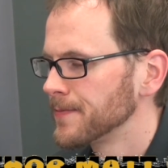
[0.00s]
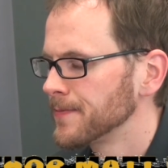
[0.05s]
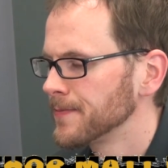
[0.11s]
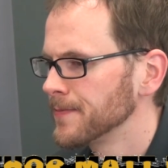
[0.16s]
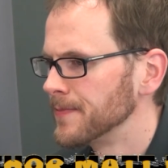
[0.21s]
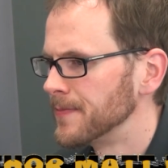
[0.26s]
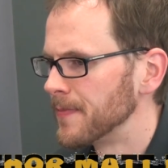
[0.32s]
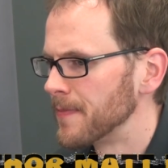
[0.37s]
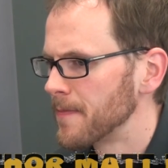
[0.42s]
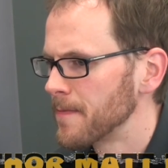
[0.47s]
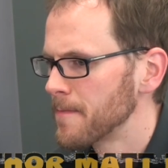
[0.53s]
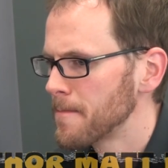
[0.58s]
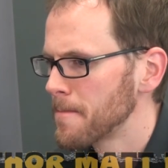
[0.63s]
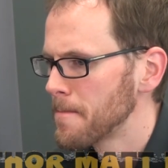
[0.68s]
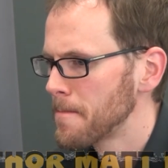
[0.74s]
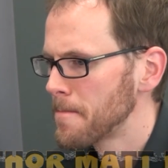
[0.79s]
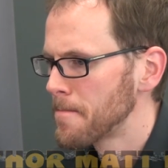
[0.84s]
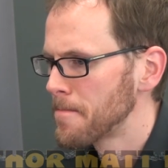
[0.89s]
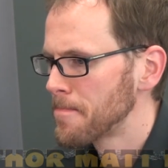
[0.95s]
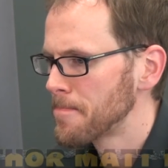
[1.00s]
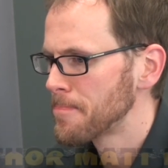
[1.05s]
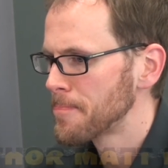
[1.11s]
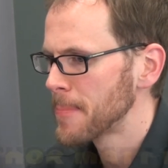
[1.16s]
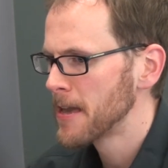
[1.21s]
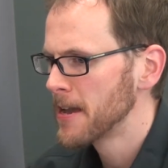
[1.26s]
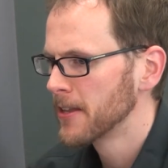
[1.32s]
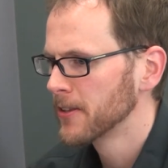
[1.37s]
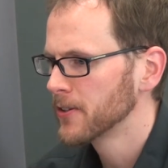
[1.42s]
Hmm.
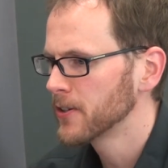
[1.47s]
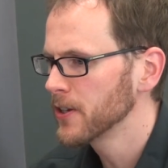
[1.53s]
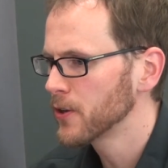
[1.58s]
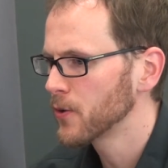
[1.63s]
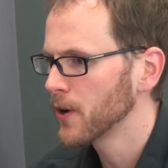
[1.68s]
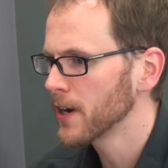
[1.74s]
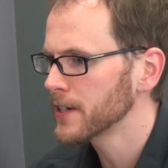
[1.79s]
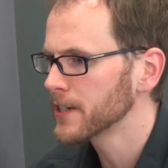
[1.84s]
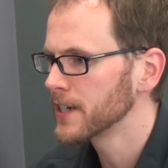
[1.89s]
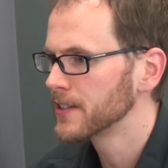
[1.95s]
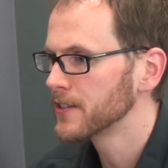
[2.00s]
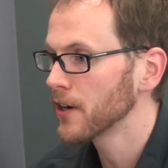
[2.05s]
It's a good question.